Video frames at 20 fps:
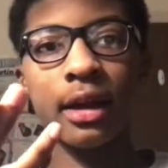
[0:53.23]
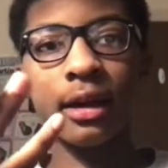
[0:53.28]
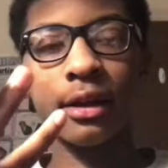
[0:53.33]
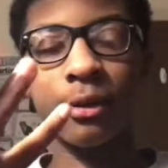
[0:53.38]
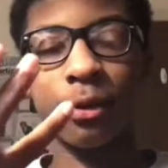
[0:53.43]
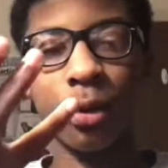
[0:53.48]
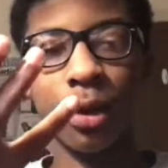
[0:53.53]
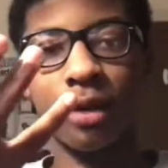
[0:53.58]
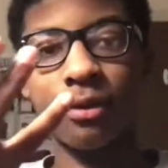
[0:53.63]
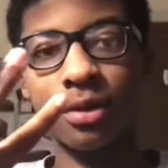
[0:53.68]

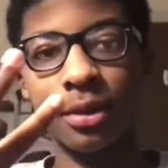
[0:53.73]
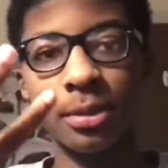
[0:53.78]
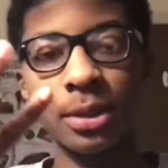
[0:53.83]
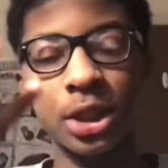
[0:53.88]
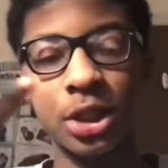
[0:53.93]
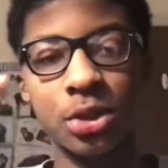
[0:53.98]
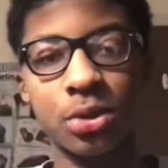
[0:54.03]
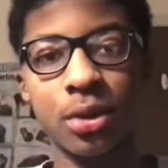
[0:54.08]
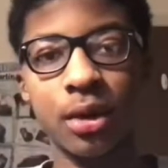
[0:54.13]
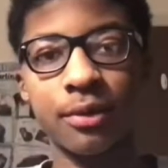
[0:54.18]
one from the
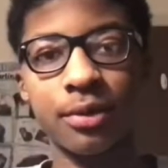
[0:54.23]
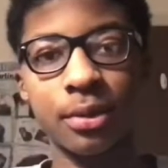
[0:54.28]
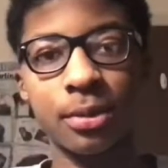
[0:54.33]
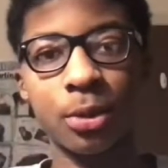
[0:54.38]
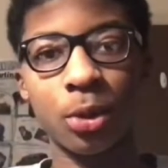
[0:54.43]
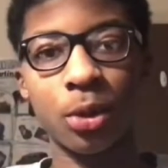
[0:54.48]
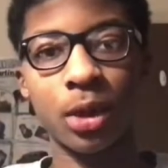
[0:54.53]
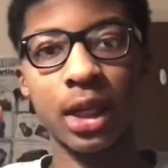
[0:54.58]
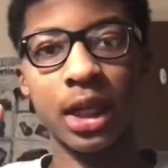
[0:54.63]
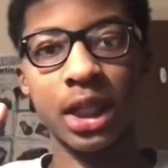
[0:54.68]
East, one from
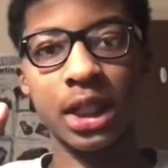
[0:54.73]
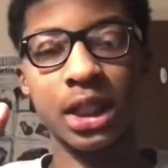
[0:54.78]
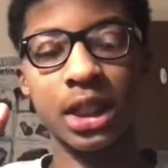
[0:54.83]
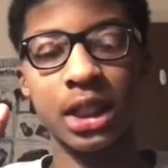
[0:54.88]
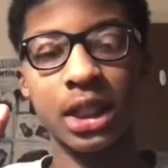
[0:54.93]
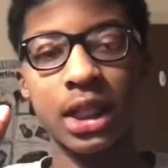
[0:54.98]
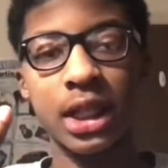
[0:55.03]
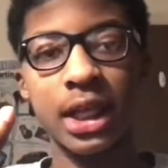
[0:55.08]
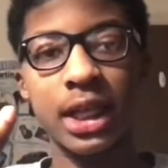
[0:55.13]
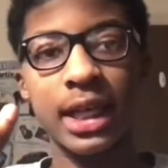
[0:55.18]
the West,
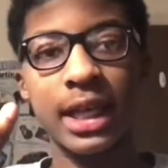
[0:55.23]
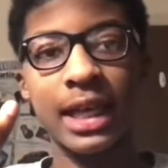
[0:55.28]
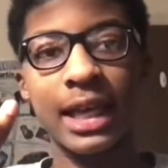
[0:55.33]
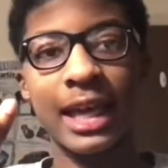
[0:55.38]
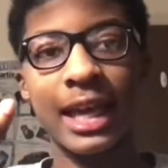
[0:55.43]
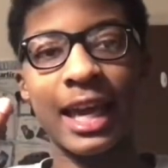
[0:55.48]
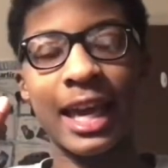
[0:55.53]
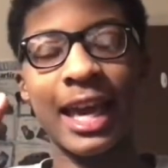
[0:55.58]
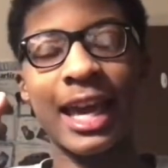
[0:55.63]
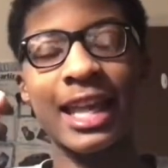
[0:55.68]

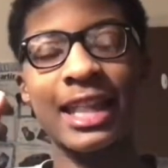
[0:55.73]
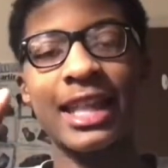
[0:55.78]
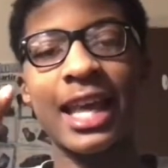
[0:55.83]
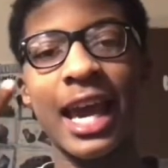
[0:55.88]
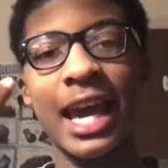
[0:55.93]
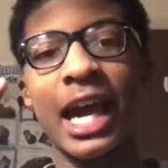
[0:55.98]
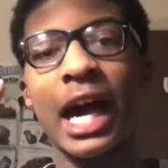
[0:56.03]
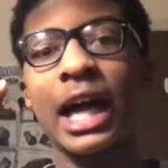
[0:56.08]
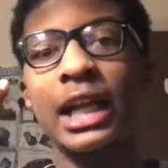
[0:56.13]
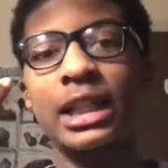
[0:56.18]
and
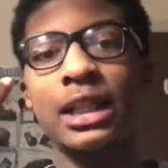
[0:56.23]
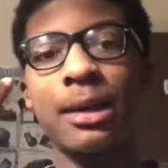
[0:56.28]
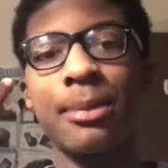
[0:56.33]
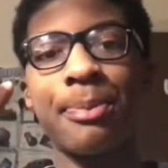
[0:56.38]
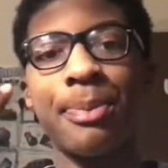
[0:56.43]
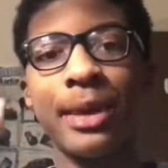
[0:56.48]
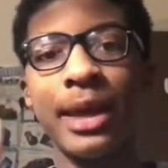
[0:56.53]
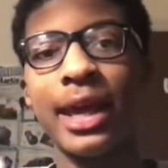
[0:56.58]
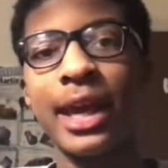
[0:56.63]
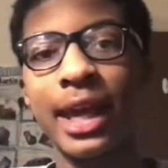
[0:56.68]
they got to
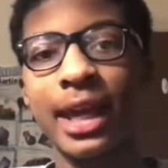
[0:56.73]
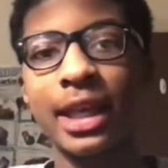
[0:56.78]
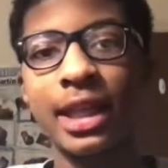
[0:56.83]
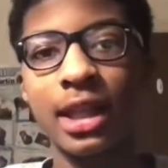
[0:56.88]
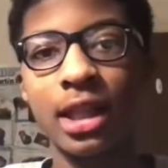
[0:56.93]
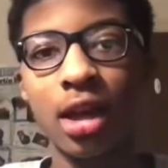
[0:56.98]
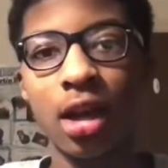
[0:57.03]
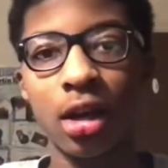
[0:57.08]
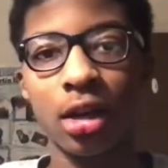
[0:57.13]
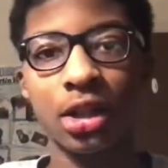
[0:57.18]
pick
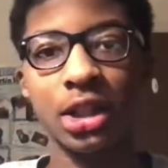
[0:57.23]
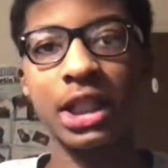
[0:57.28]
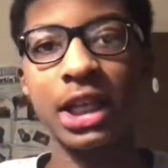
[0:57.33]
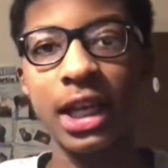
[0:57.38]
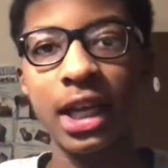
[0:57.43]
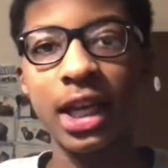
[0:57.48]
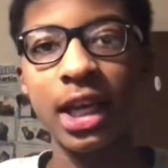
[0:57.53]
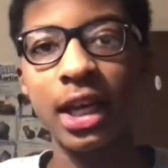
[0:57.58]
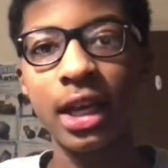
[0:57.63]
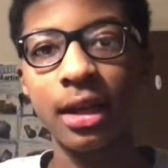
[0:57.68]
their
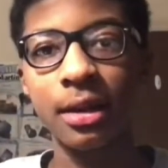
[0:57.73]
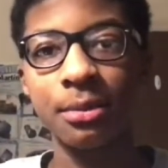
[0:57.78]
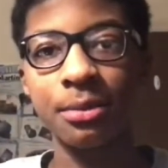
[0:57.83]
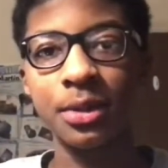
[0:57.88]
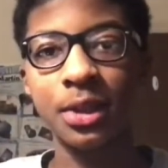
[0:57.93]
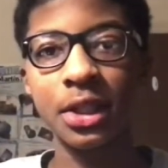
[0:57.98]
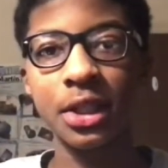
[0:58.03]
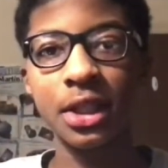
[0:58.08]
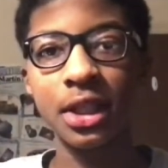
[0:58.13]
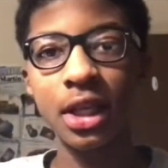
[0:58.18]

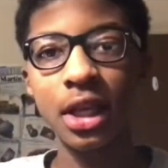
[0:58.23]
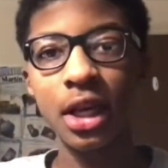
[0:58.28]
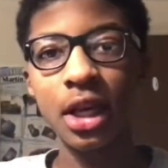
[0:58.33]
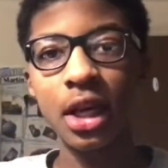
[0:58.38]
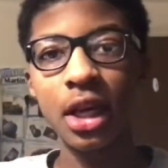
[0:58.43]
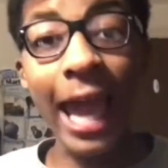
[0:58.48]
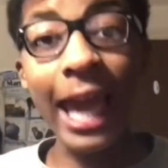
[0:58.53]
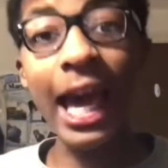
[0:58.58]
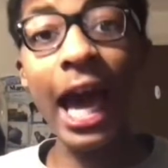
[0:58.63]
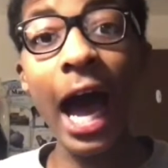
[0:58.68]
teams.
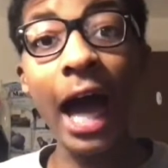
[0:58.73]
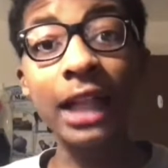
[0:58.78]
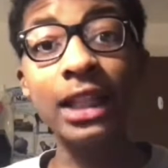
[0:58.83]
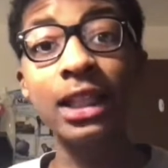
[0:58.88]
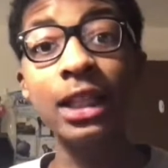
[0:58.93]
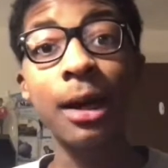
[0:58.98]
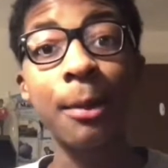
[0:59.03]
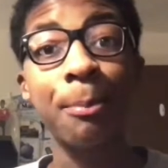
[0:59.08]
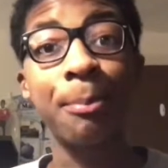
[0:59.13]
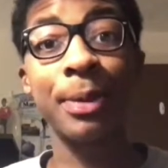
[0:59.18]
They
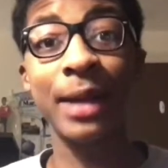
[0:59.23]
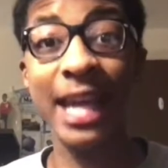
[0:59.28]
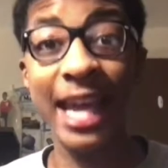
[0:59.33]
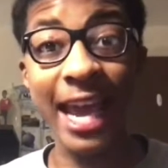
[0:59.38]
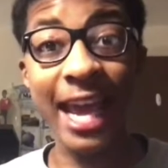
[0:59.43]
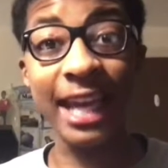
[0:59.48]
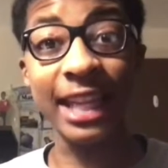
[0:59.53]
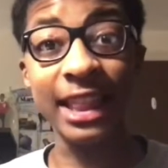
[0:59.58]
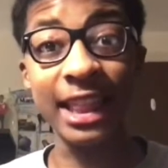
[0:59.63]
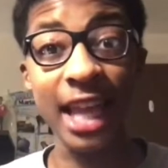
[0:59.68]
got to
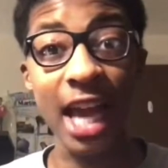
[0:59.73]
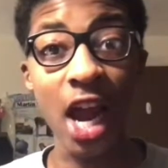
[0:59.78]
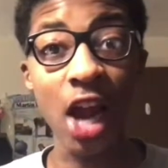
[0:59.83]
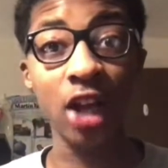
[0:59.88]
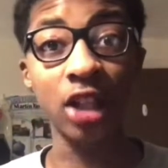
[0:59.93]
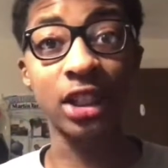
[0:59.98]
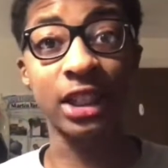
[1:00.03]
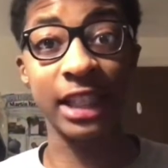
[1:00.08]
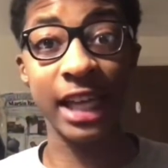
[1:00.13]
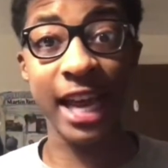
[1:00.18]
pick
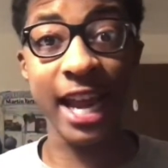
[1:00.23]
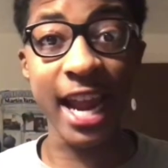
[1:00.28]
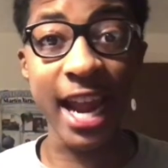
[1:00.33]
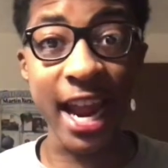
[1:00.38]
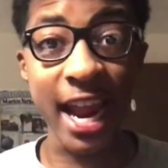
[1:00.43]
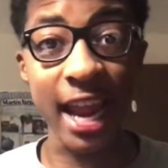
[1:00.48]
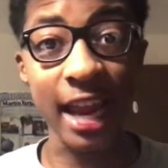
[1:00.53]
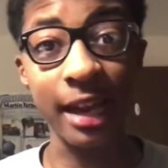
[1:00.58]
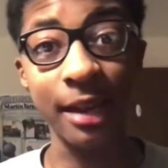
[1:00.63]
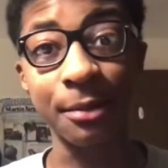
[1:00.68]
their
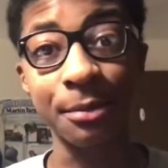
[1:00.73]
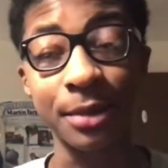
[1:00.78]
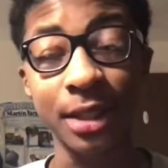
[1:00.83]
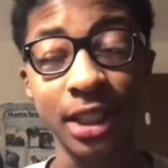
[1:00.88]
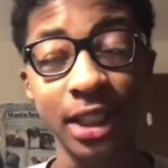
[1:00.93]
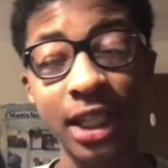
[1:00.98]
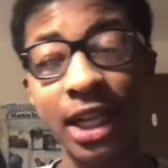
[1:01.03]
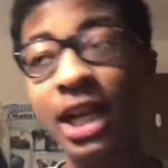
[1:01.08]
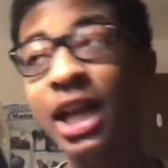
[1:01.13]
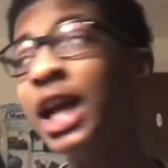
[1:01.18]

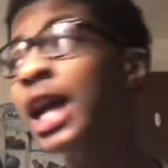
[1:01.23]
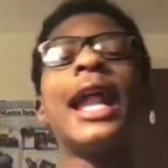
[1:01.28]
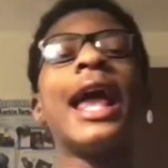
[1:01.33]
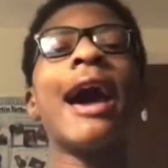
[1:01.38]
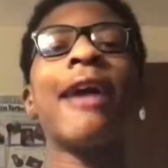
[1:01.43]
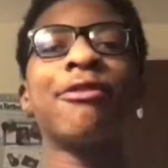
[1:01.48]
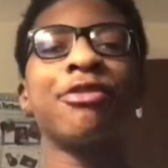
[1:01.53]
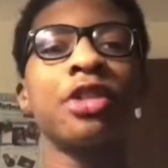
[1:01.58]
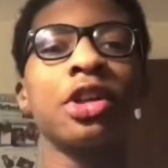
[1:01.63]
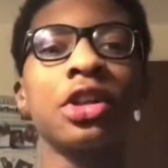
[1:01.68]
teams
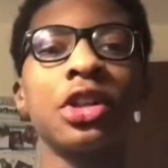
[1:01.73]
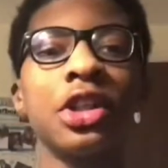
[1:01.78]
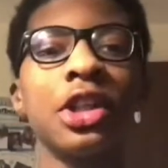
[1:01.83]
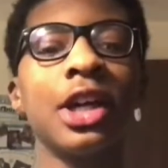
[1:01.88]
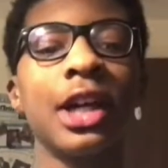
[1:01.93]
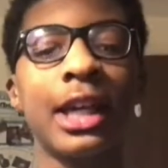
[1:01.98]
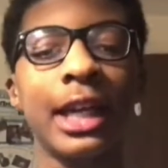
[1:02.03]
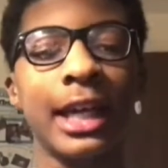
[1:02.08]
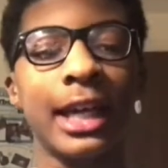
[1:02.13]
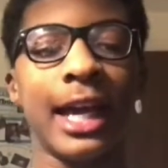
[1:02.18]
after
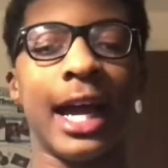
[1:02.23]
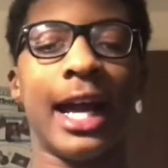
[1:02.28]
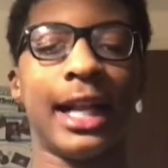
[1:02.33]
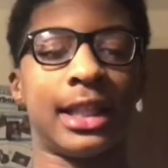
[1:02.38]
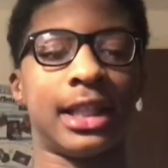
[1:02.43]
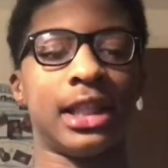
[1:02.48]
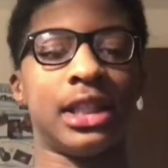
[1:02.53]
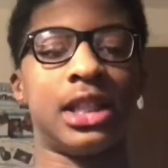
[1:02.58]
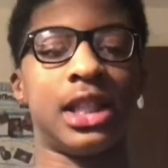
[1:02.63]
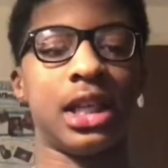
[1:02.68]
looking
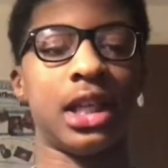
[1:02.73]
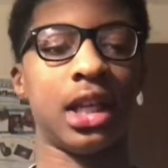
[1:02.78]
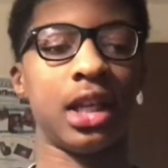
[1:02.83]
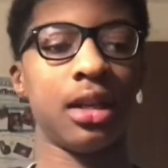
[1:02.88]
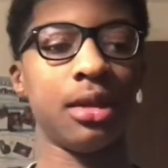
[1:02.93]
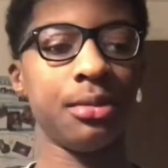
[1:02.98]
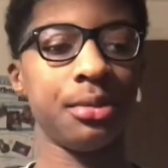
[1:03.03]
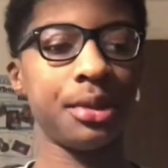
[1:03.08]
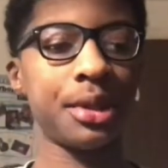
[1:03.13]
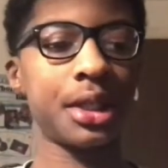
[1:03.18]
at the
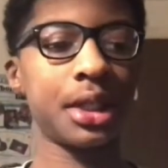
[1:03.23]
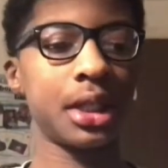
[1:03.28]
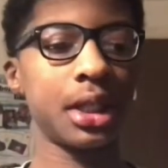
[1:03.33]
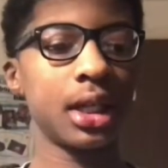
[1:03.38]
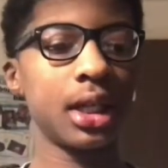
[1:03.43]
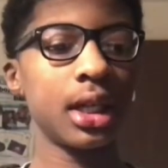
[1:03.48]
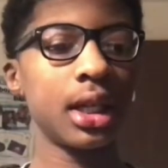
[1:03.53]
teams.